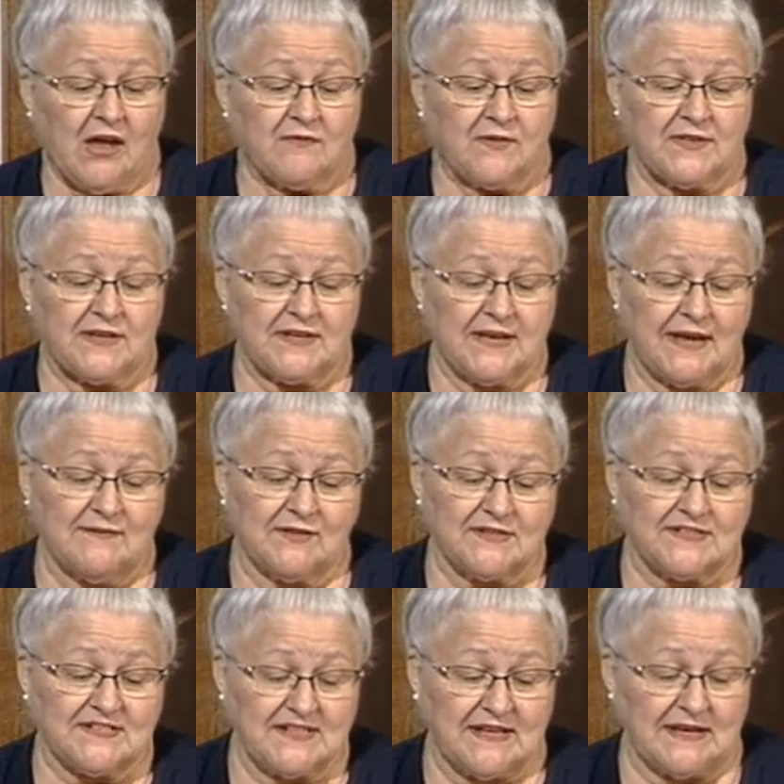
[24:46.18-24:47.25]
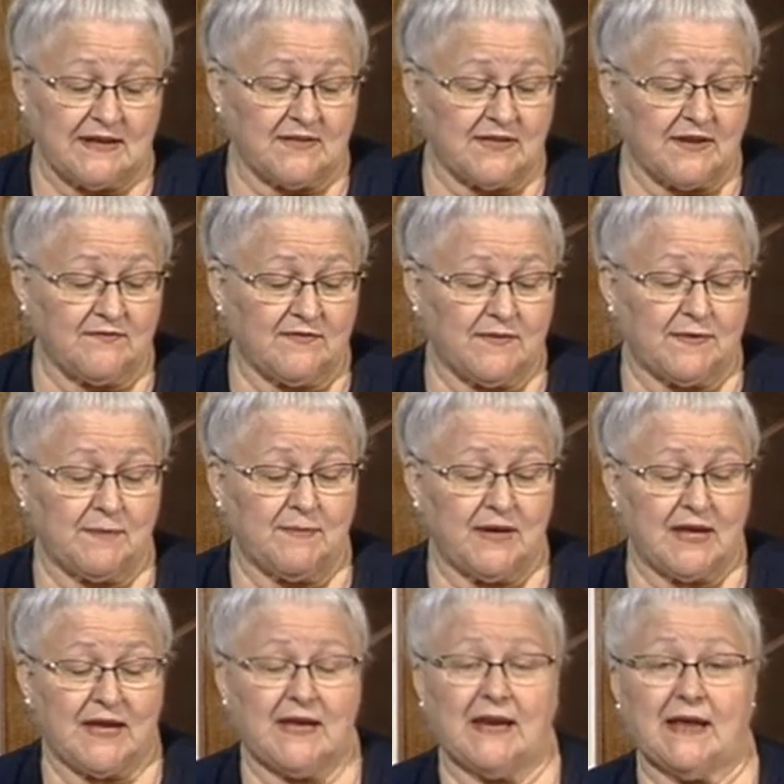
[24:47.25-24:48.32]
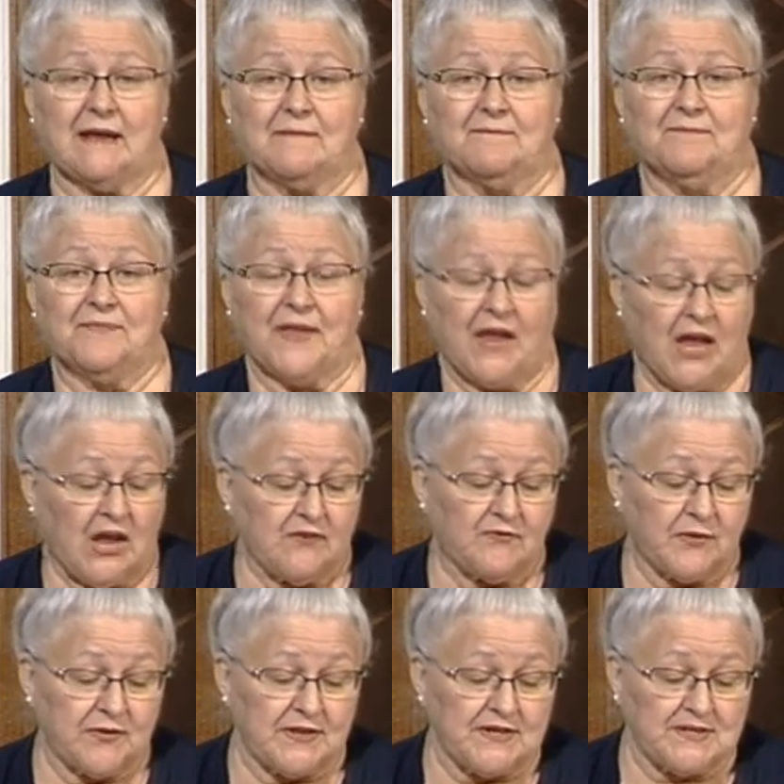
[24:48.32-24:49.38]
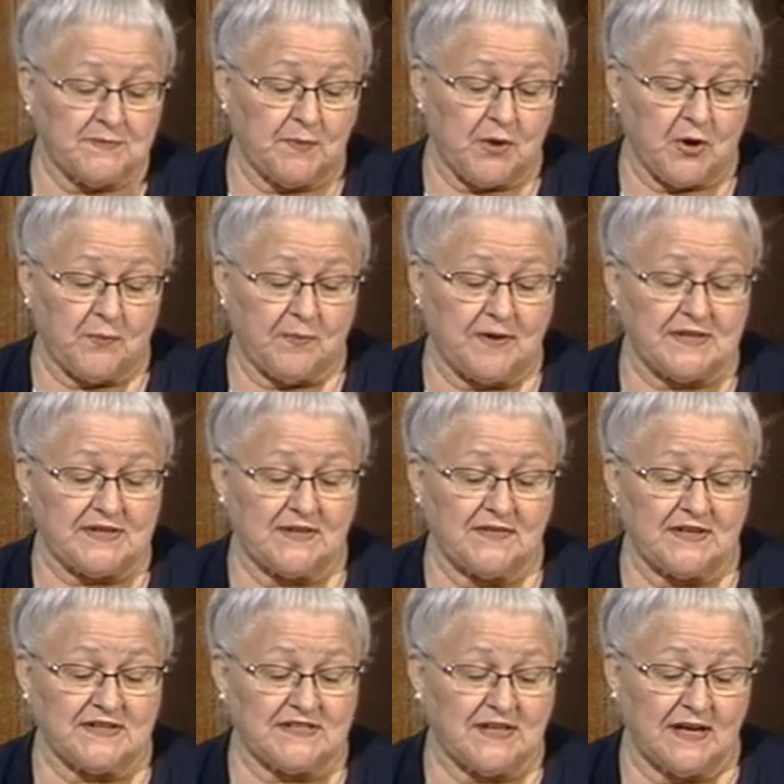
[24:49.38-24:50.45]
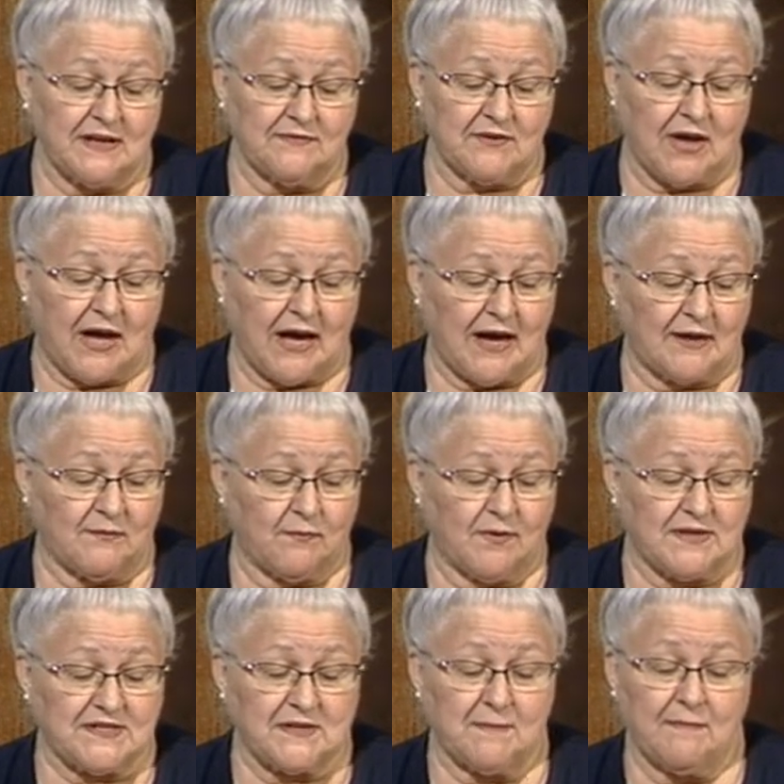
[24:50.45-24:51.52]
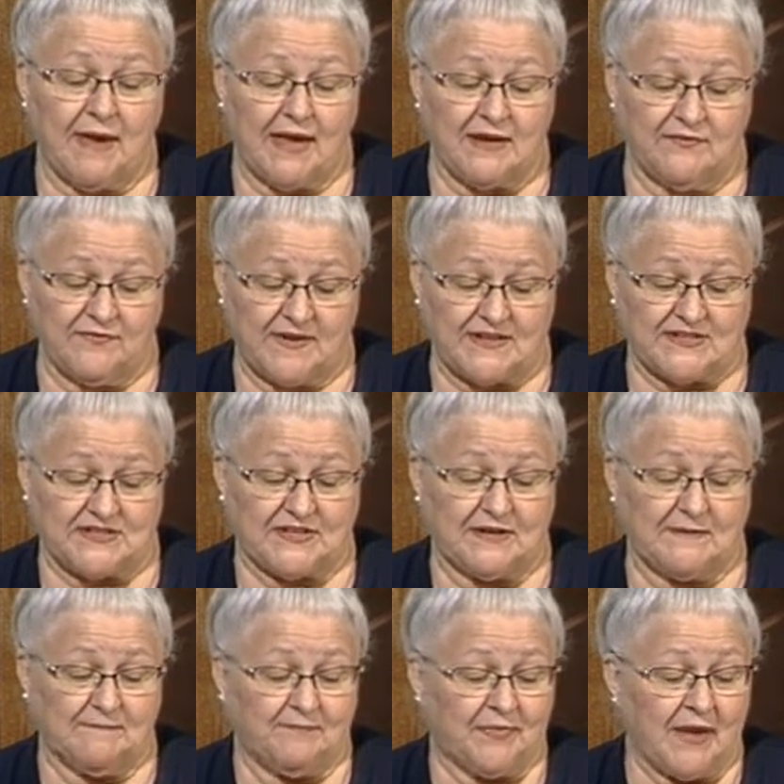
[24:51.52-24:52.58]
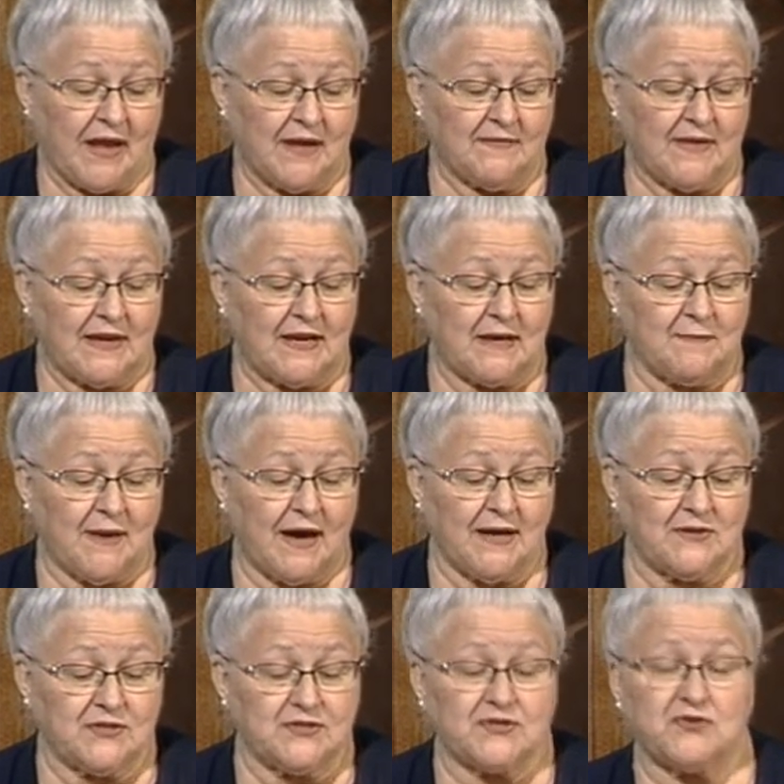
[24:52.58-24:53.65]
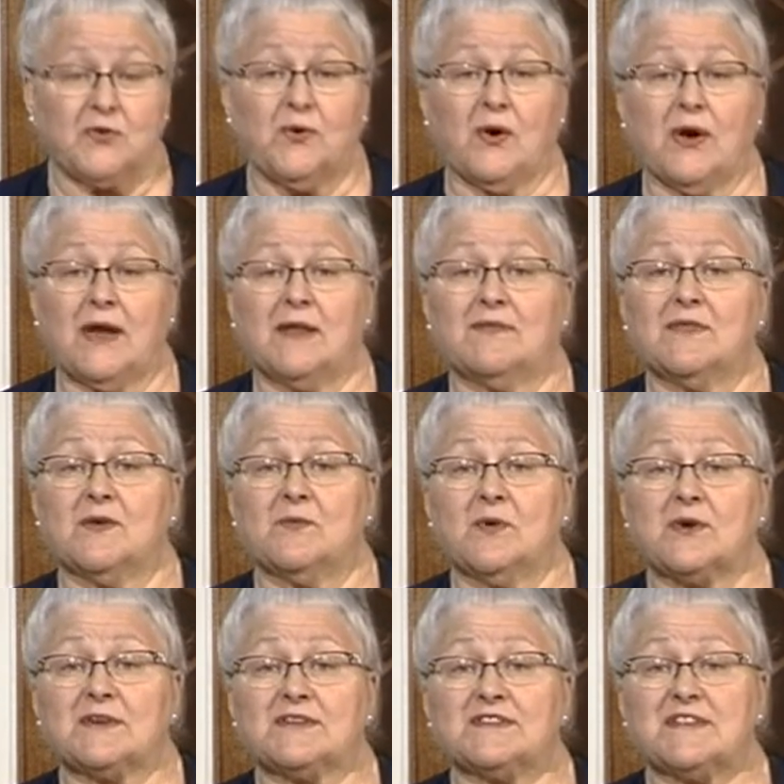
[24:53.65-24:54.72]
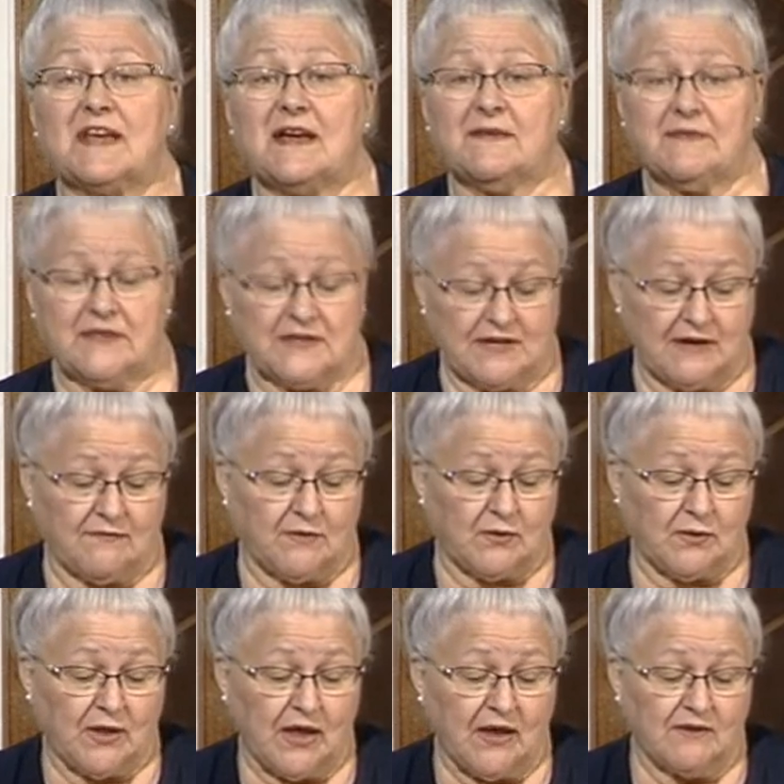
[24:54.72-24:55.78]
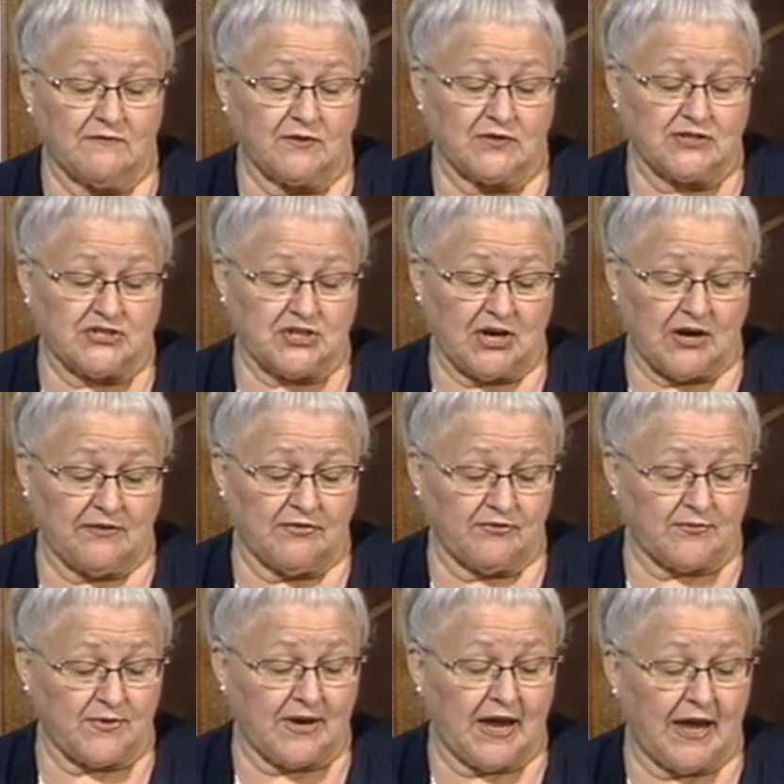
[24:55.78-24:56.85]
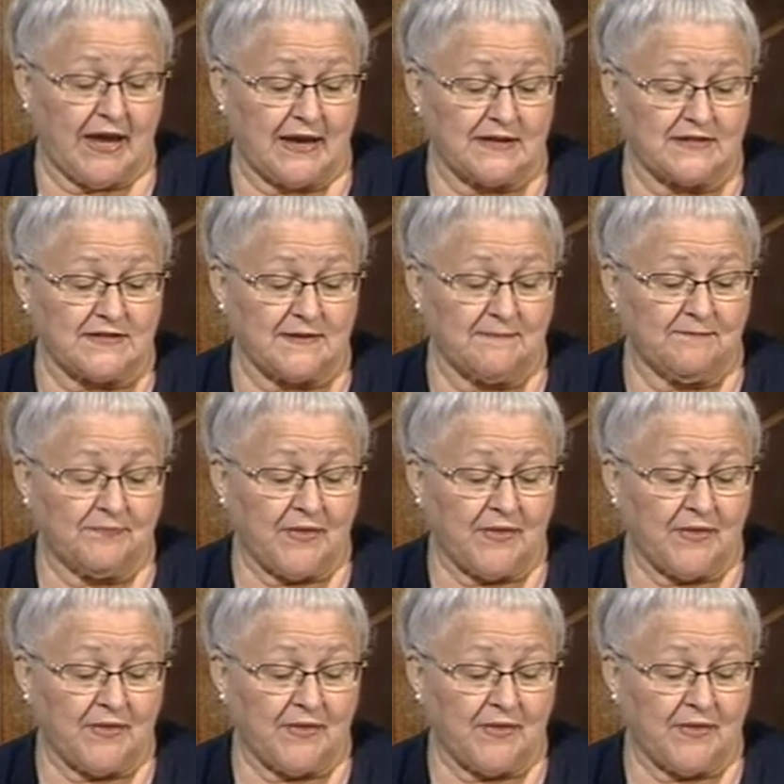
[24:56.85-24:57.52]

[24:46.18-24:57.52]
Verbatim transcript: For the devil sinneth from the beginning. For this purpose the Son of God was manifested, that he might destroy the works of the devil. 1 John 3 8.